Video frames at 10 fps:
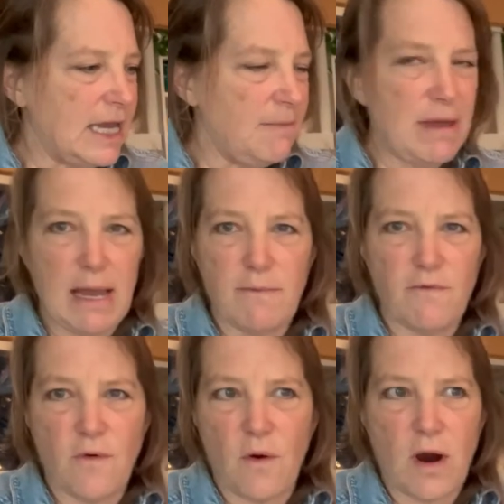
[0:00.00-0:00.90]
beam
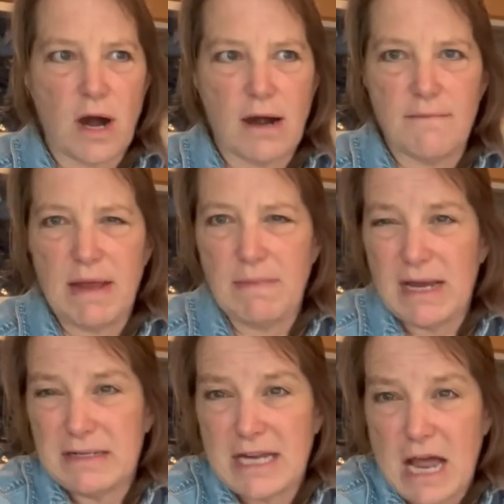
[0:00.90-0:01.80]
for maybe
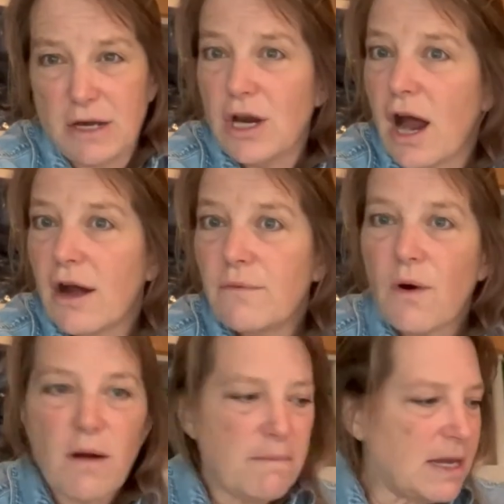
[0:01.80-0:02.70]
a 10-yard
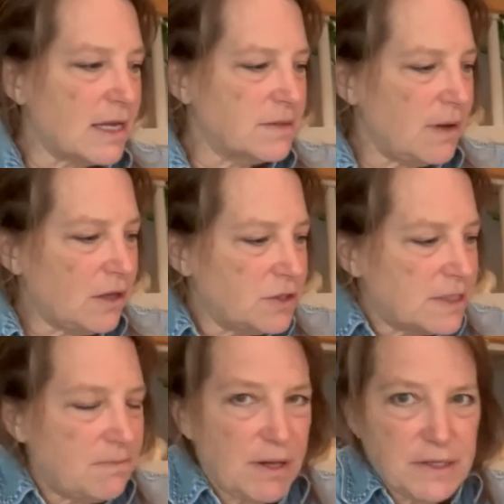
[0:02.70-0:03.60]
warp because it'll
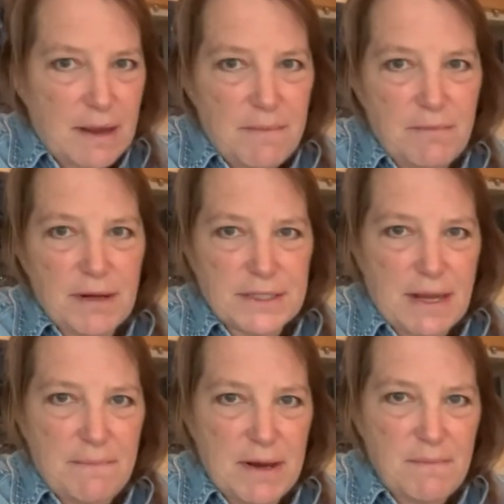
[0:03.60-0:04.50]
just build up and build
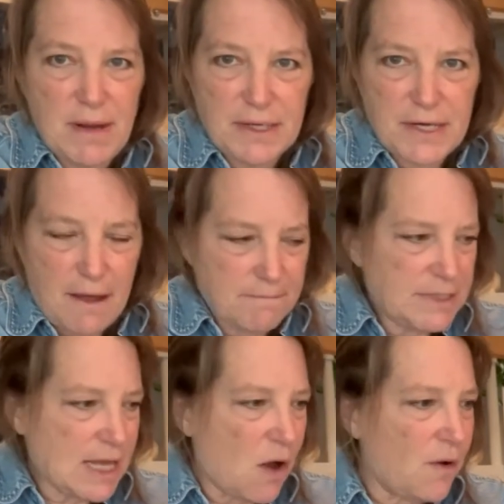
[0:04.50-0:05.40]
up and build up.
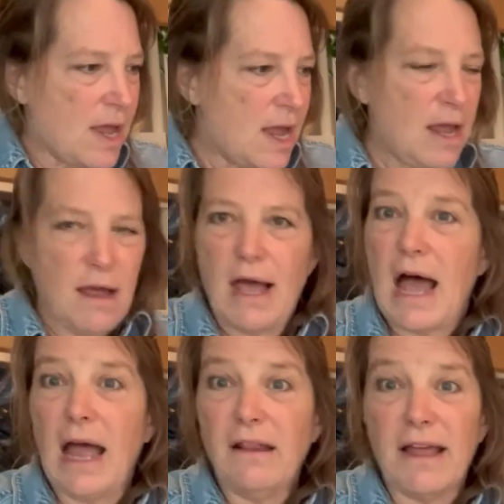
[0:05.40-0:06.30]
So
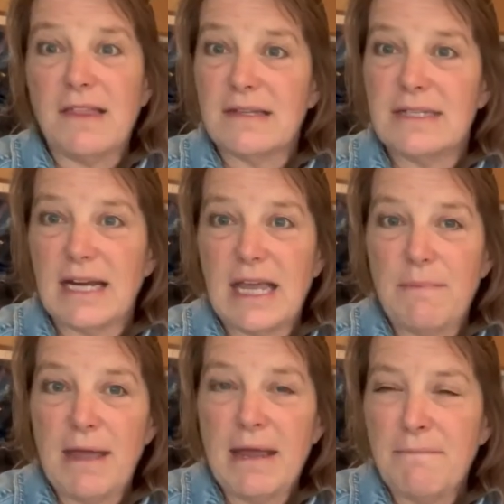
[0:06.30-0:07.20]
I like the sticky
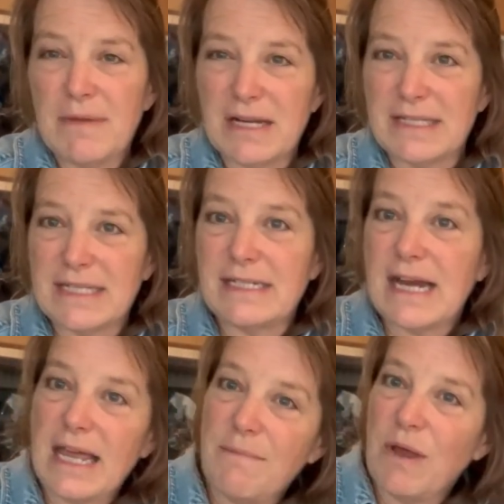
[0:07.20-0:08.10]
beam. It's
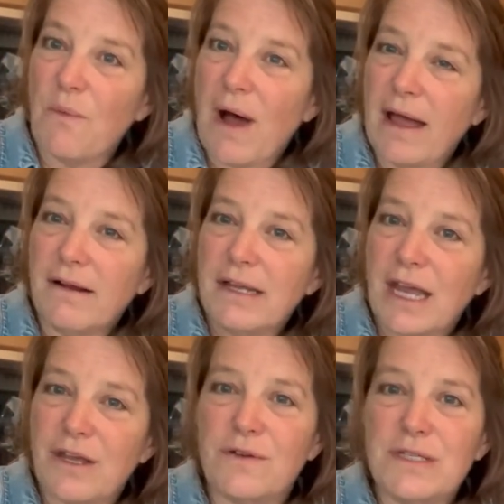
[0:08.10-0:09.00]
taken me a while to
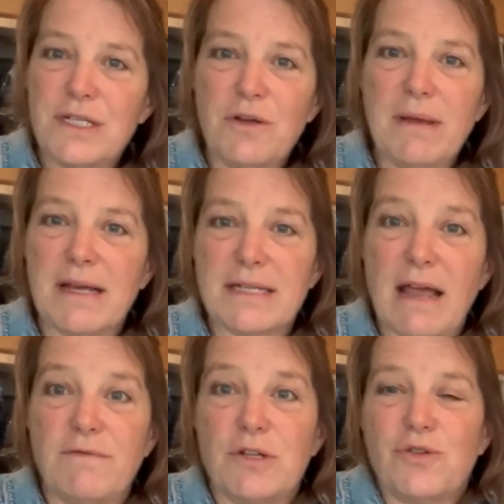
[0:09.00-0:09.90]
get used to because I
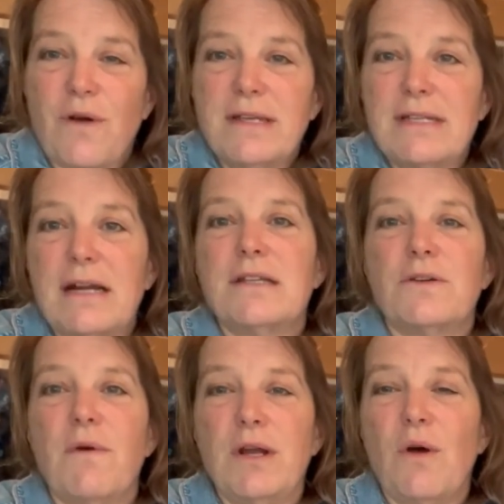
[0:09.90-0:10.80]
have to trust that it's
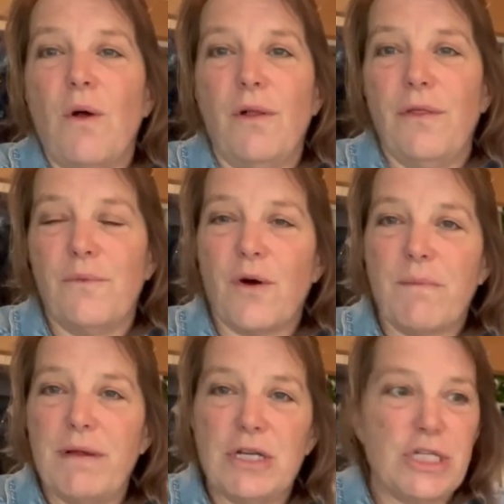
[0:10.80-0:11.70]
going to hold the
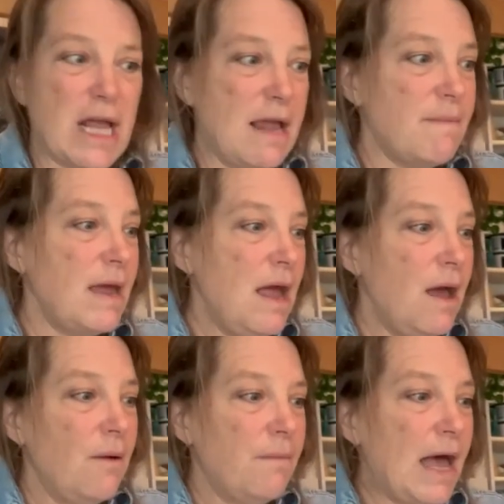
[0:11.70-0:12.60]
warp in shape.
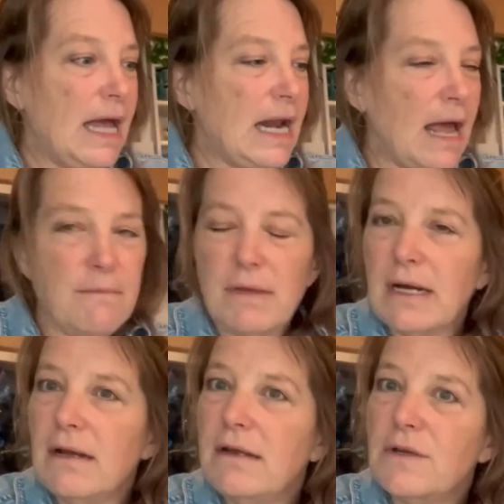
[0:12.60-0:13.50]
But I'm
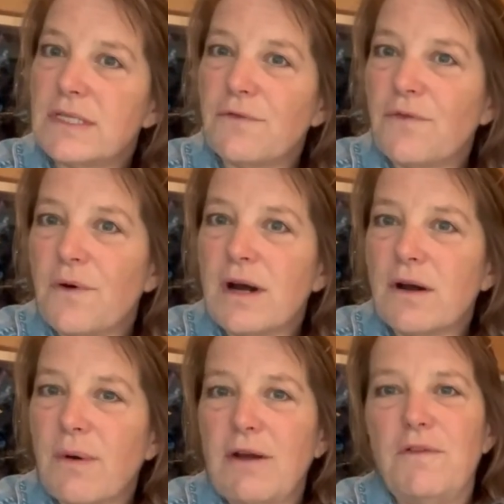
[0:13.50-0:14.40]
gonna use it for
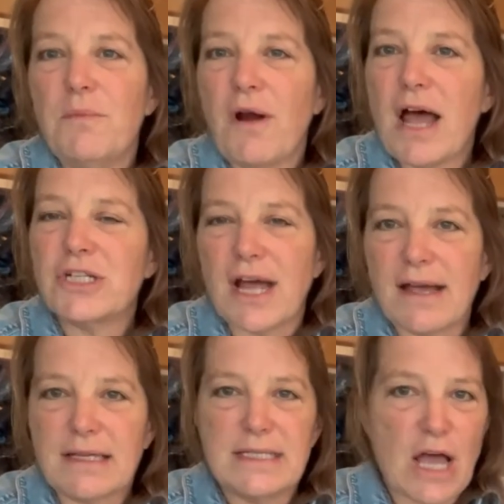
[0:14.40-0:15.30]
quite a few
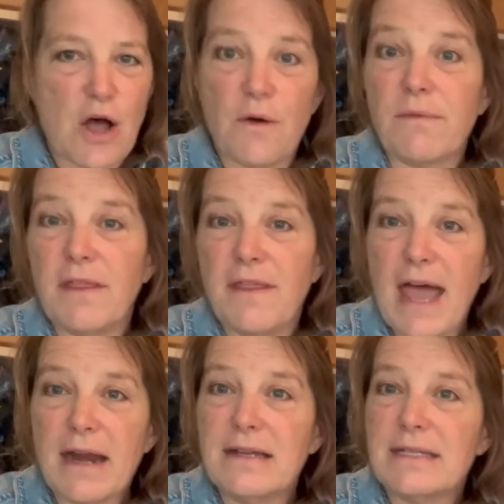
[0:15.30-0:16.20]
projects. So
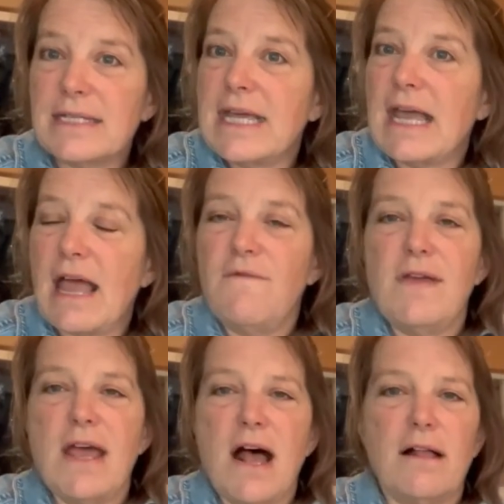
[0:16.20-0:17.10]
that is the
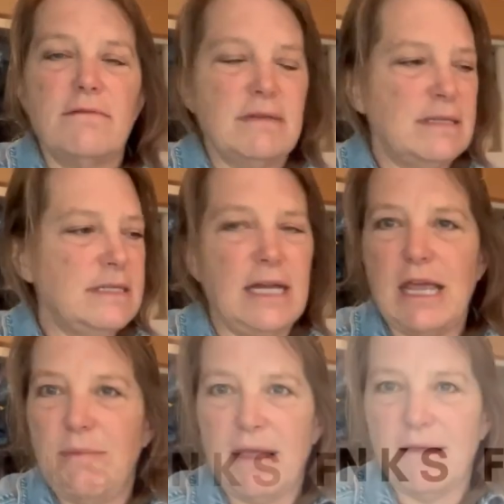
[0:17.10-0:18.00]
AVL
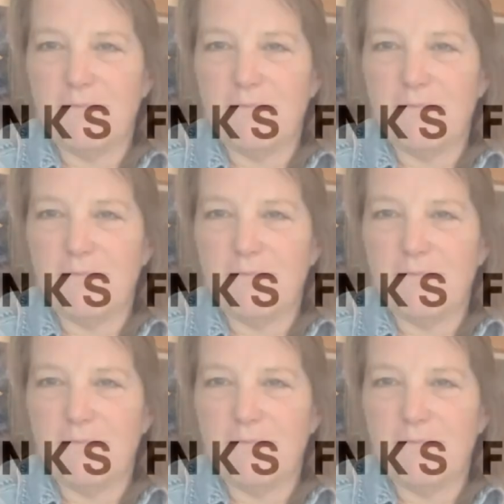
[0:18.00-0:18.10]
sticky beam